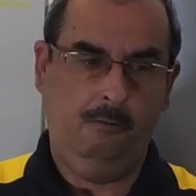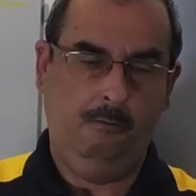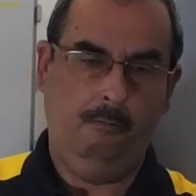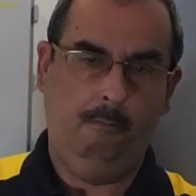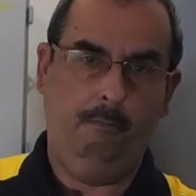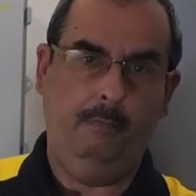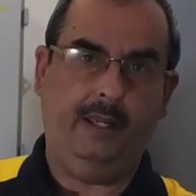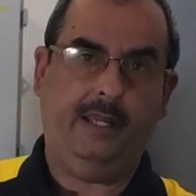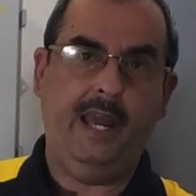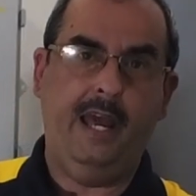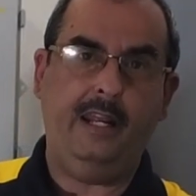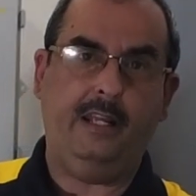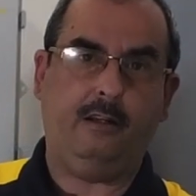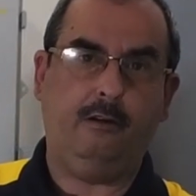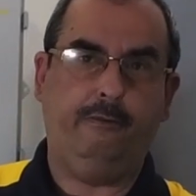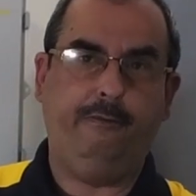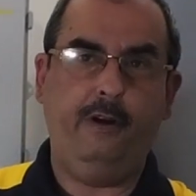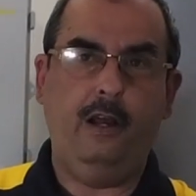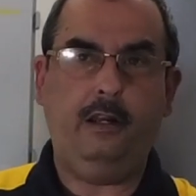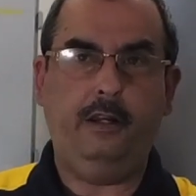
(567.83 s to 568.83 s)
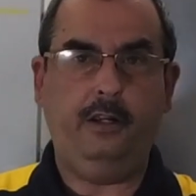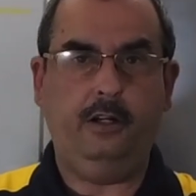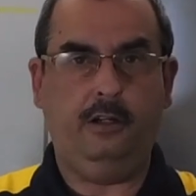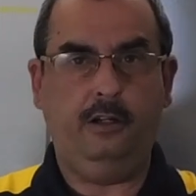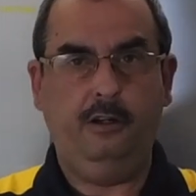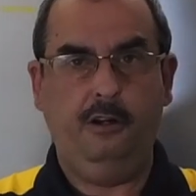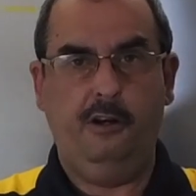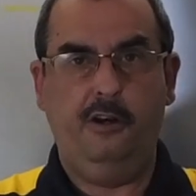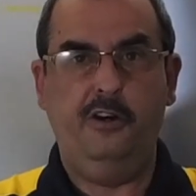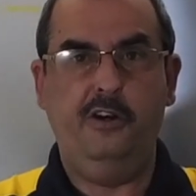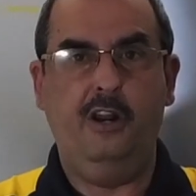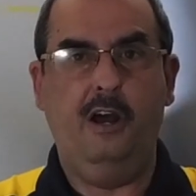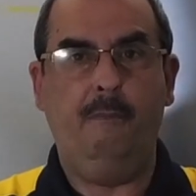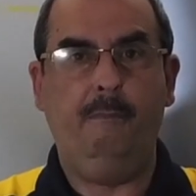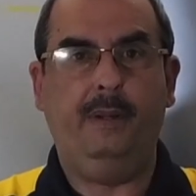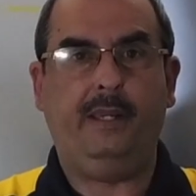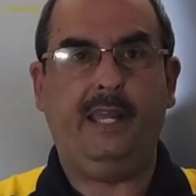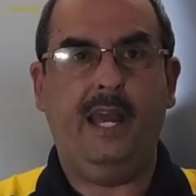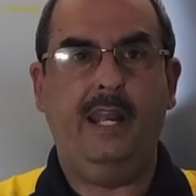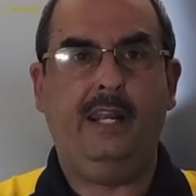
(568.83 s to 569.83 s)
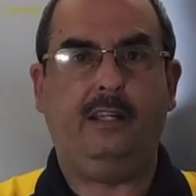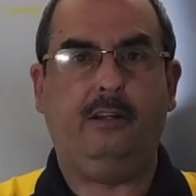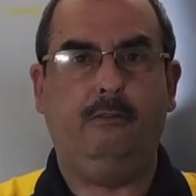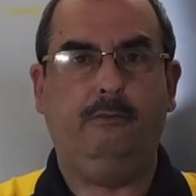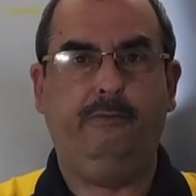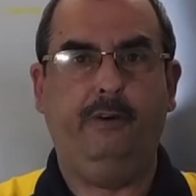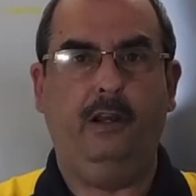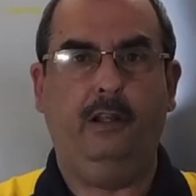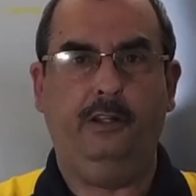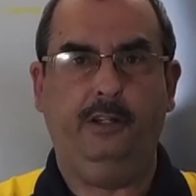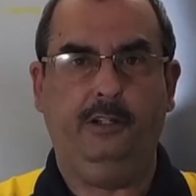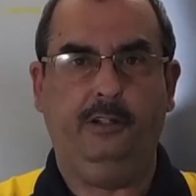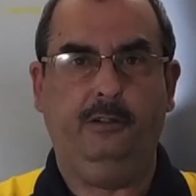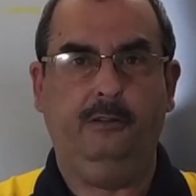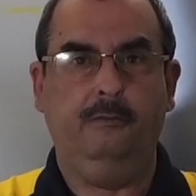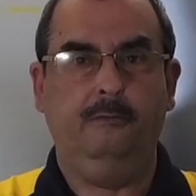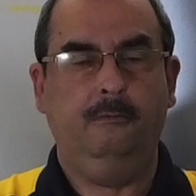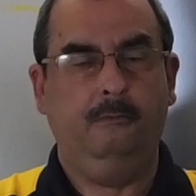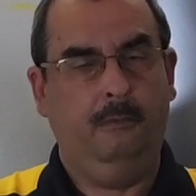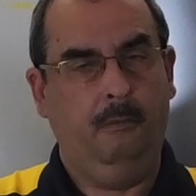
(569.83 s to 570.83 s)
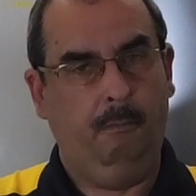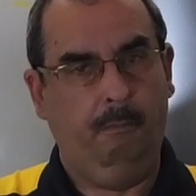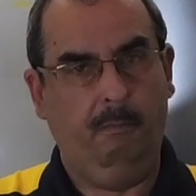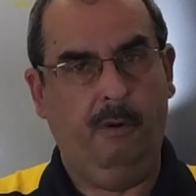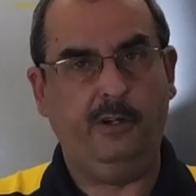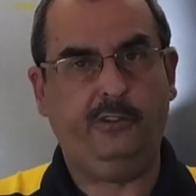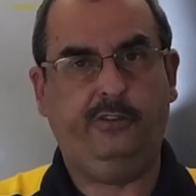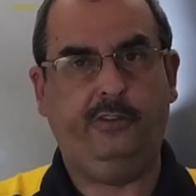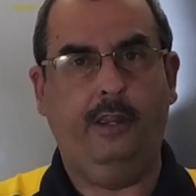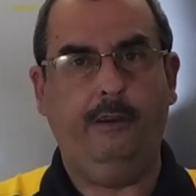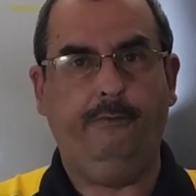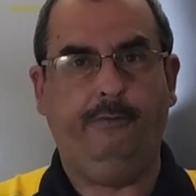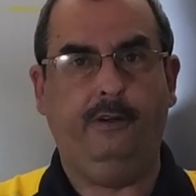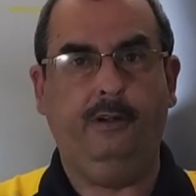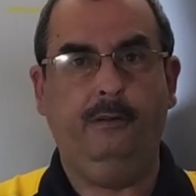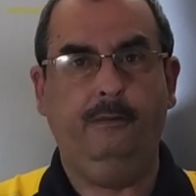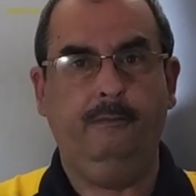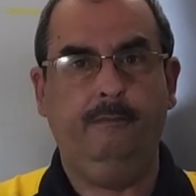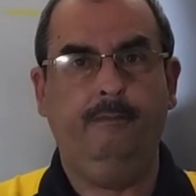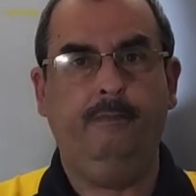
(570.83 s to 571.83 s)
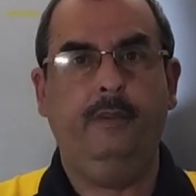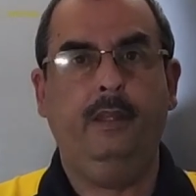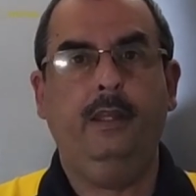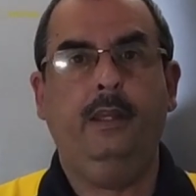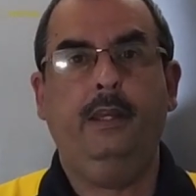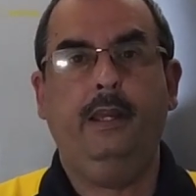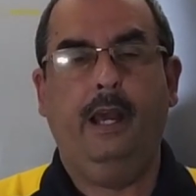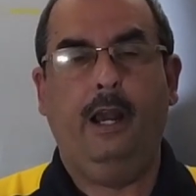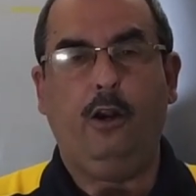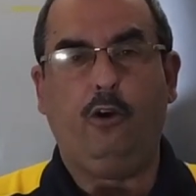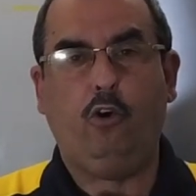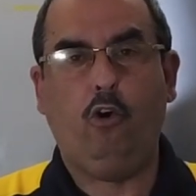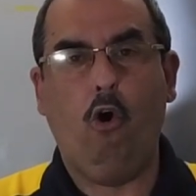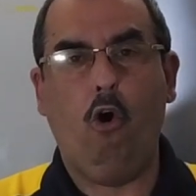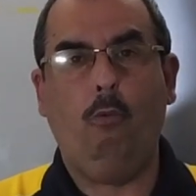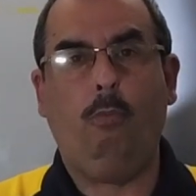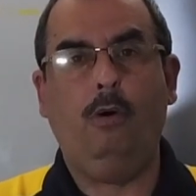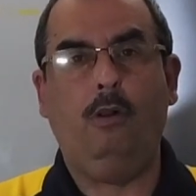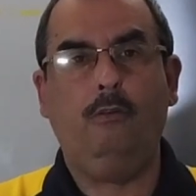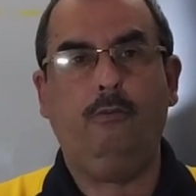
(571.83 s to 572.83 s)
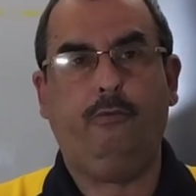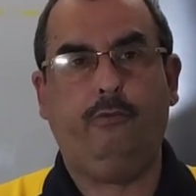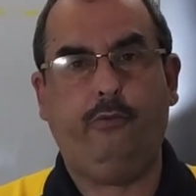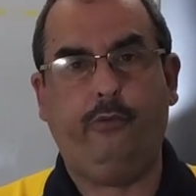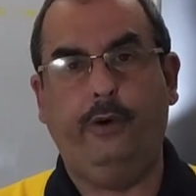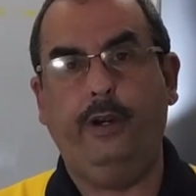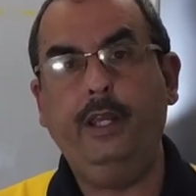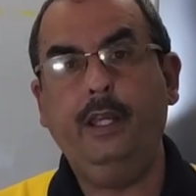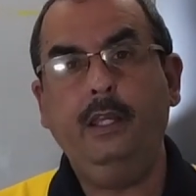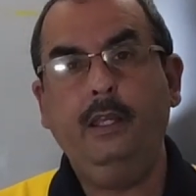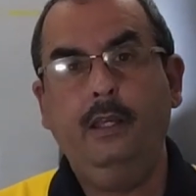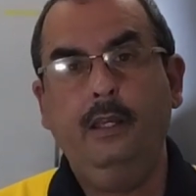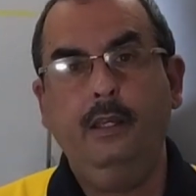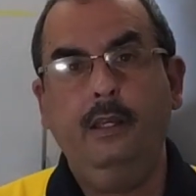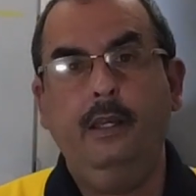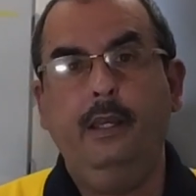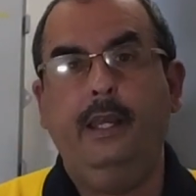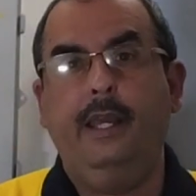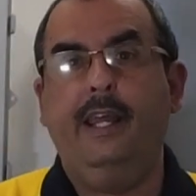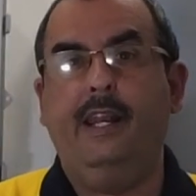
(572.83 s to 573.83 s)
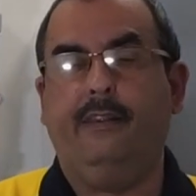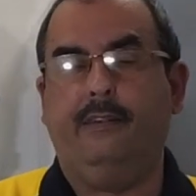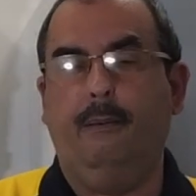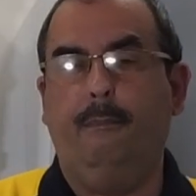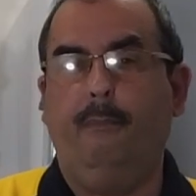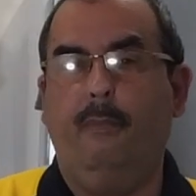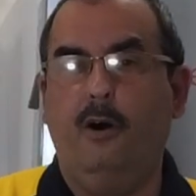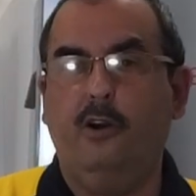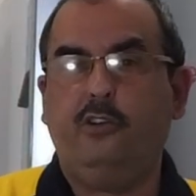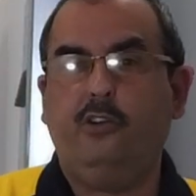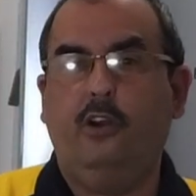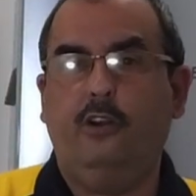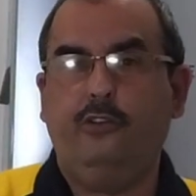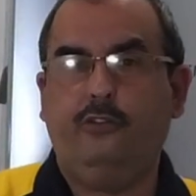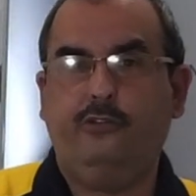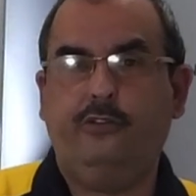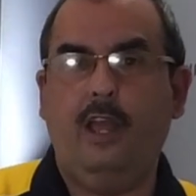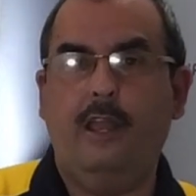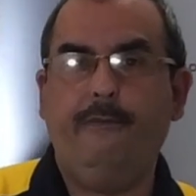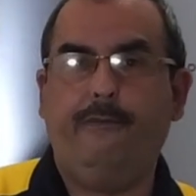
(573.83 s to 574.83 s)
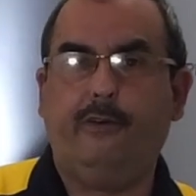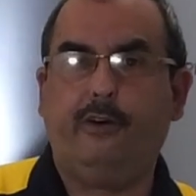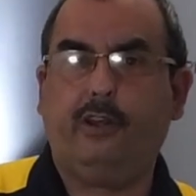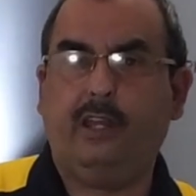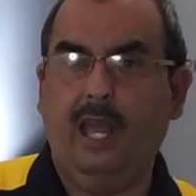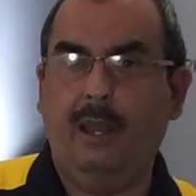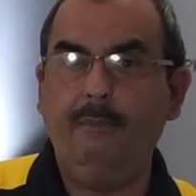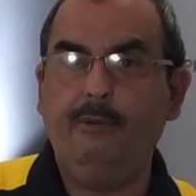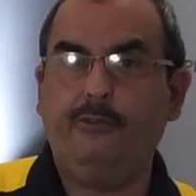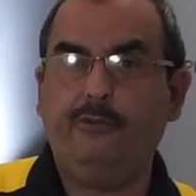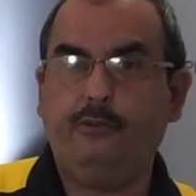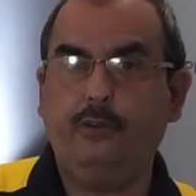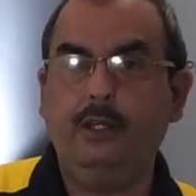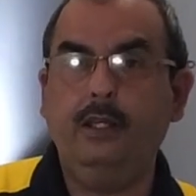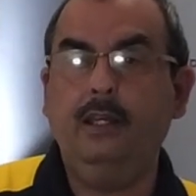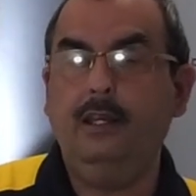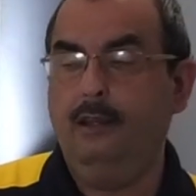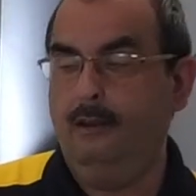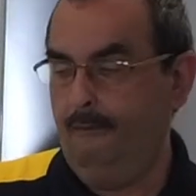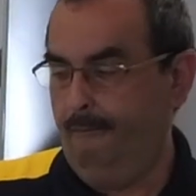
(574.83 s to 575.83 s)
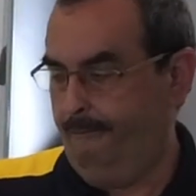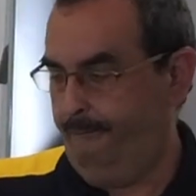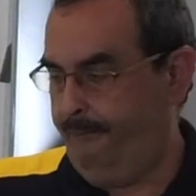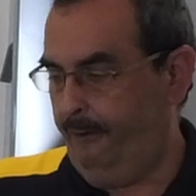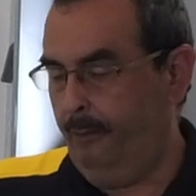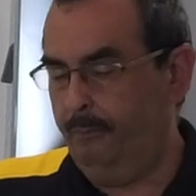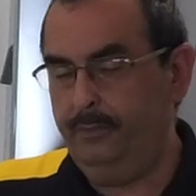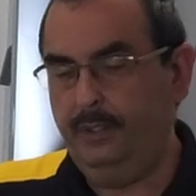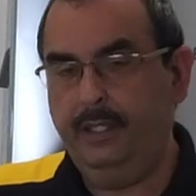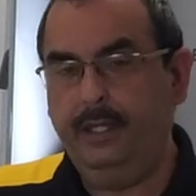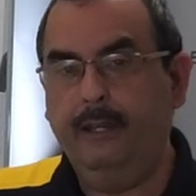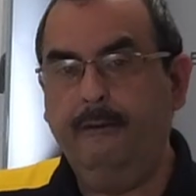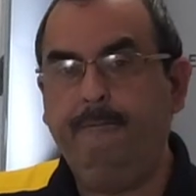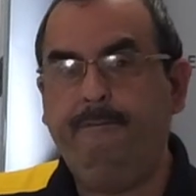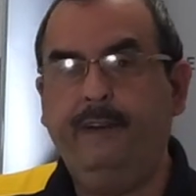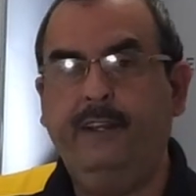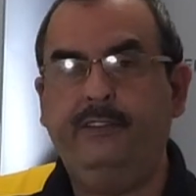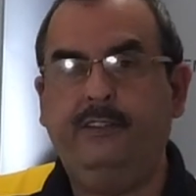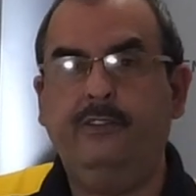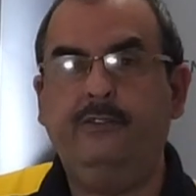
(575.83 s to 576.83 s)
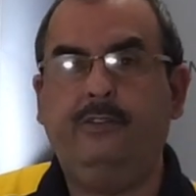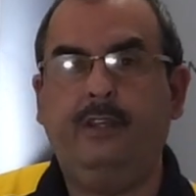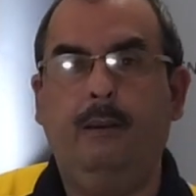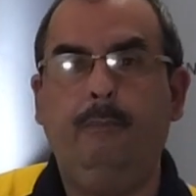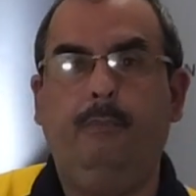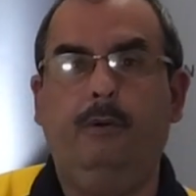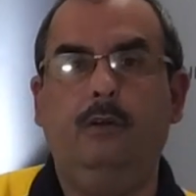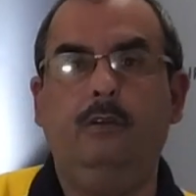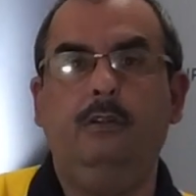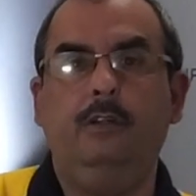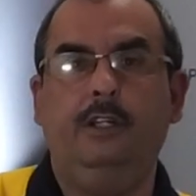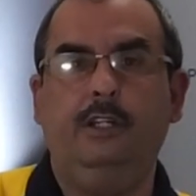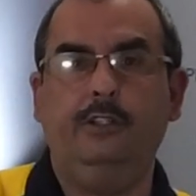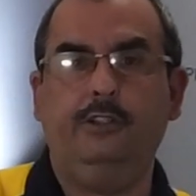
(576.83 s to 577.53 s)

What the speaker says: Mechanical failure, non-mechanical failure, much safer. Cobalt free, it is a much safer chemistry from the Enphase Ensemble in